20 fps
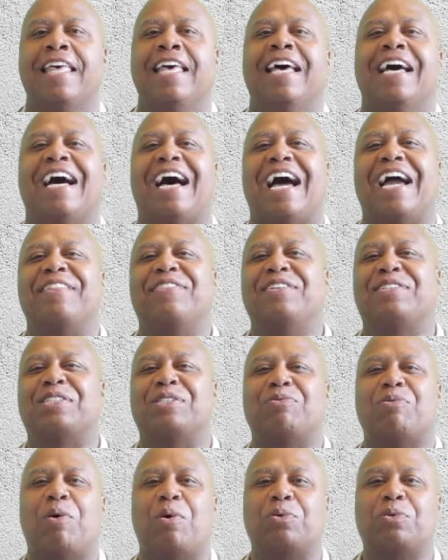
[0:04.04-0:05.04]
Hi, this
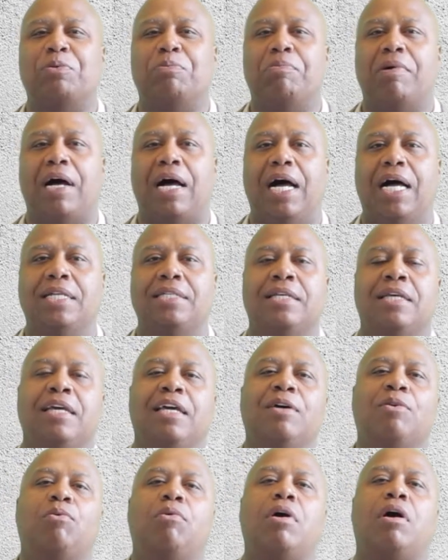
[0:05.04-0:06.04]
is Walter Bond,
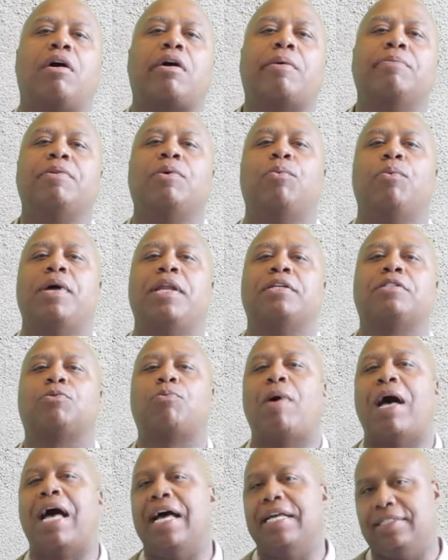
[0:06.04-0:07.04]
and welcome to Winner's
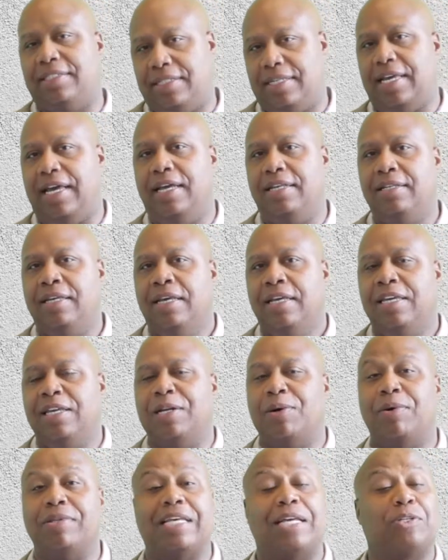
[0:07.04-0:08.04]
Mindset. You
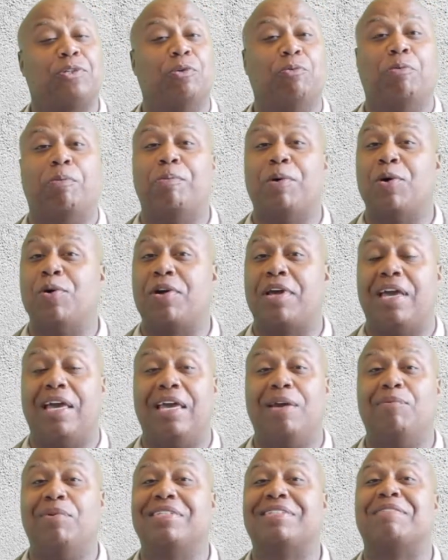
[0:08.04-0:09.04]
know what, that Super Bowl
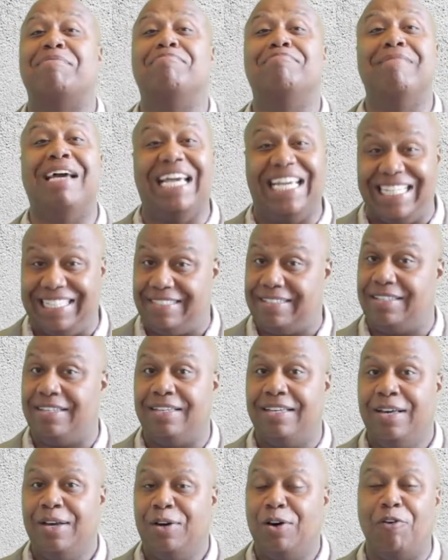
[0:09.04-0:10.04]
game was amazing.
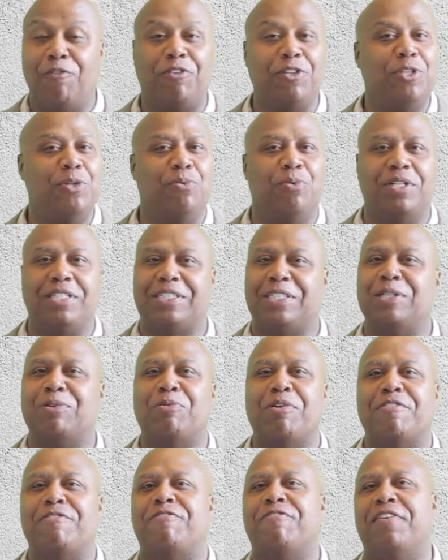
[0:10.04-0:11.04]
Hopefully you went
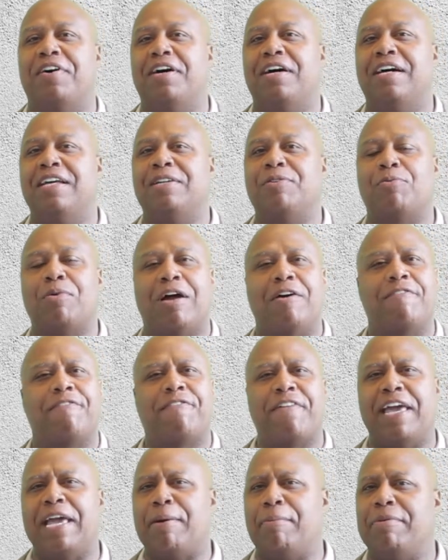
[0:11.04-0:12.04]
somewhere fun around
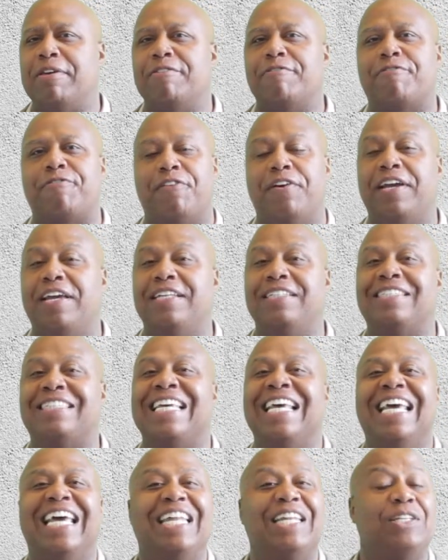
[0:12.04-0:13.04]
family and friends
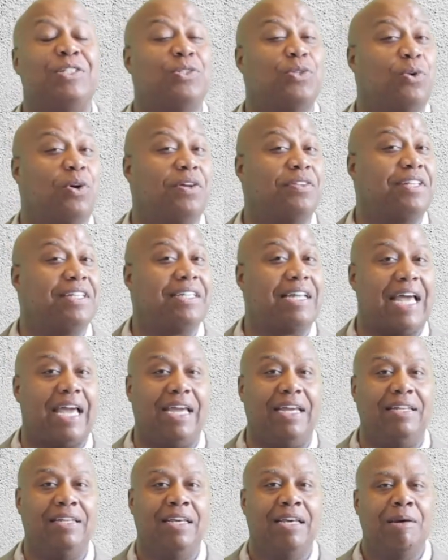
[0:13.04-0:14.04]
and enjoyed the
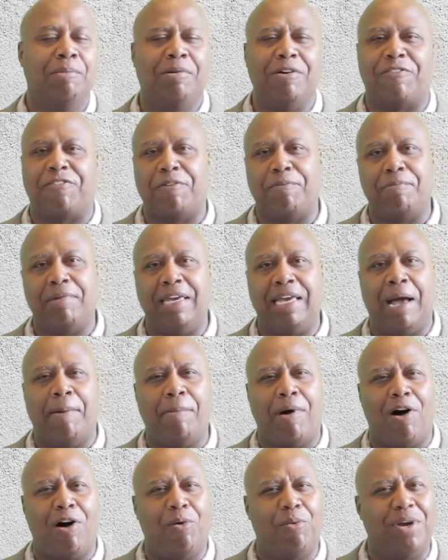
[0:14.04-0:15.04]
night. But for me,
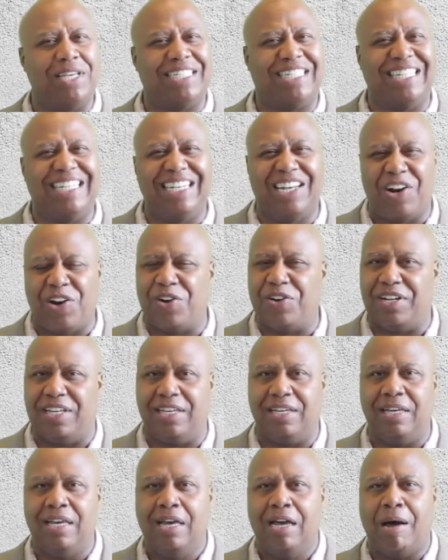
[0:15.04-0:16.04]
I'm always
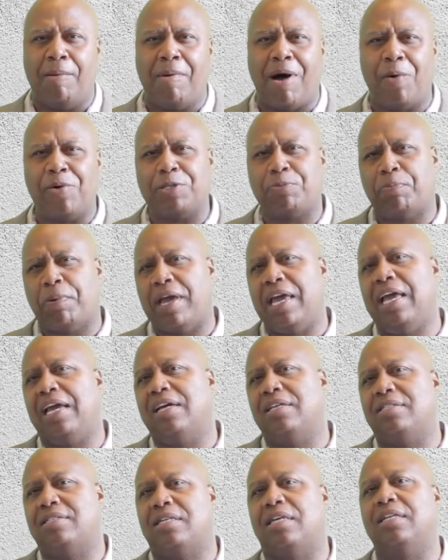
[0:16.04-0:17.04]
learning. I'm always paying
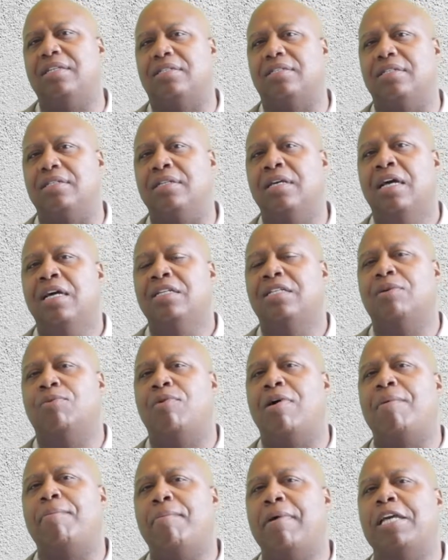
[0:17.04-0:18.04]
attention to
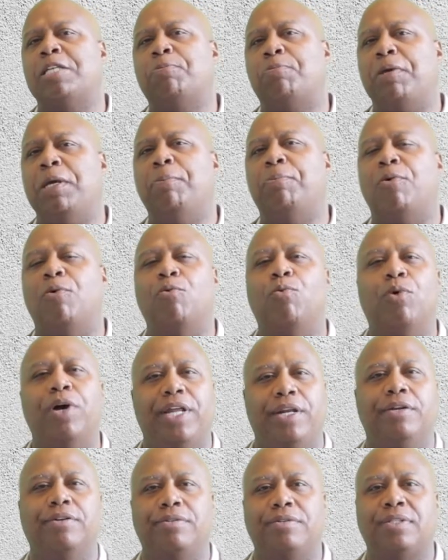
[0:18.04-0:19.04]
what makes people
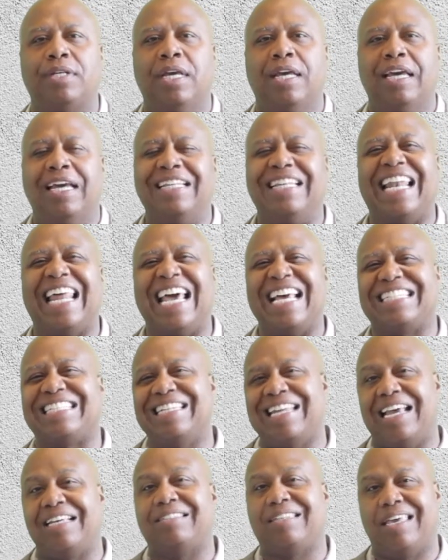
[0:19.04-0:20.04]
winners. And last
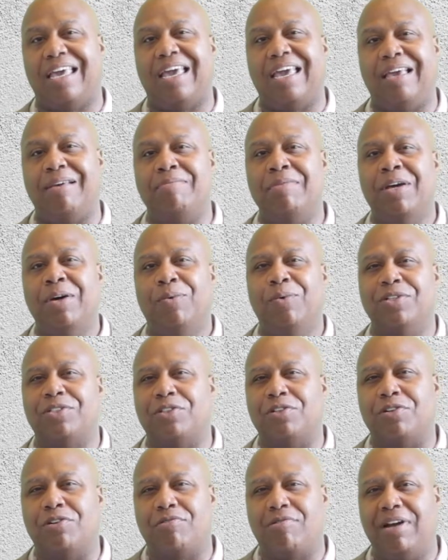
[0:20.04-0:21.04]
night's game was
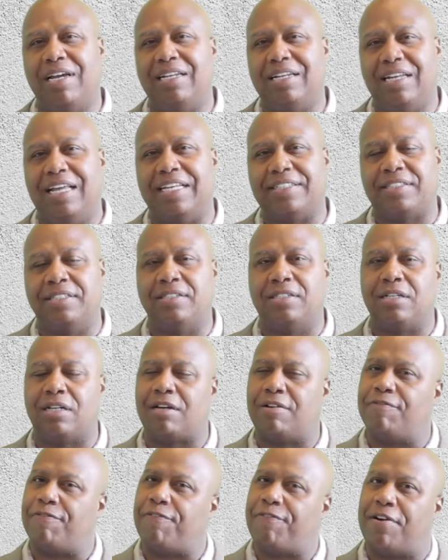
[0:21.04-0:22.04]
a great lesson to
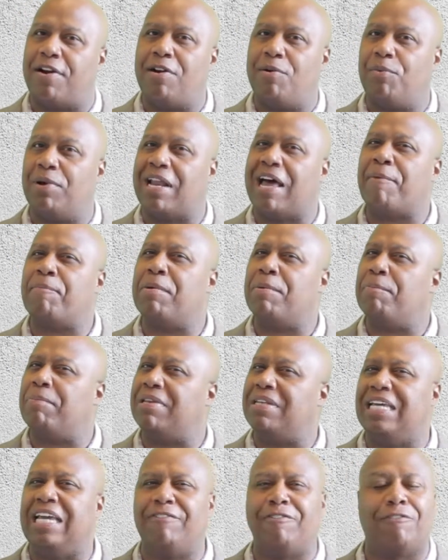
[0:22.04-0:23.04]
confirm what I've been
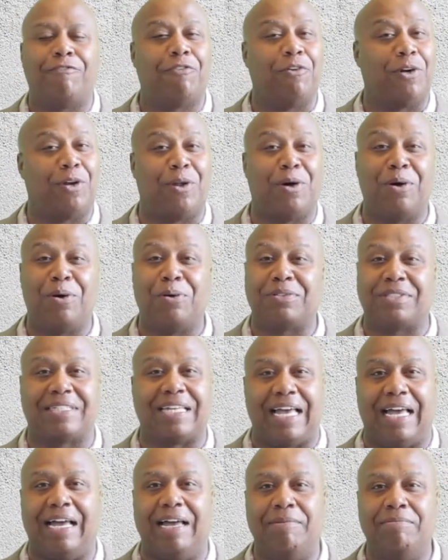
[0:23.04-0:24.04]
believing for a long
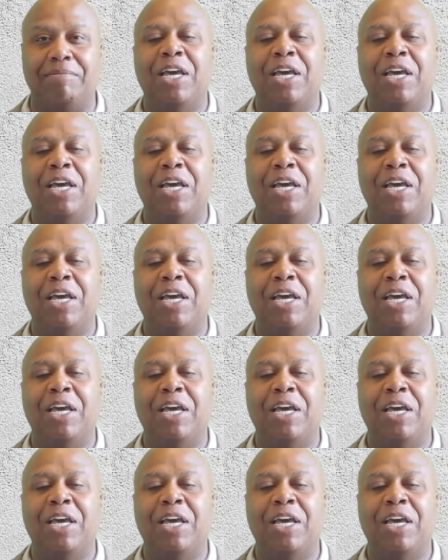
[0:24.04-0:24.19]
time.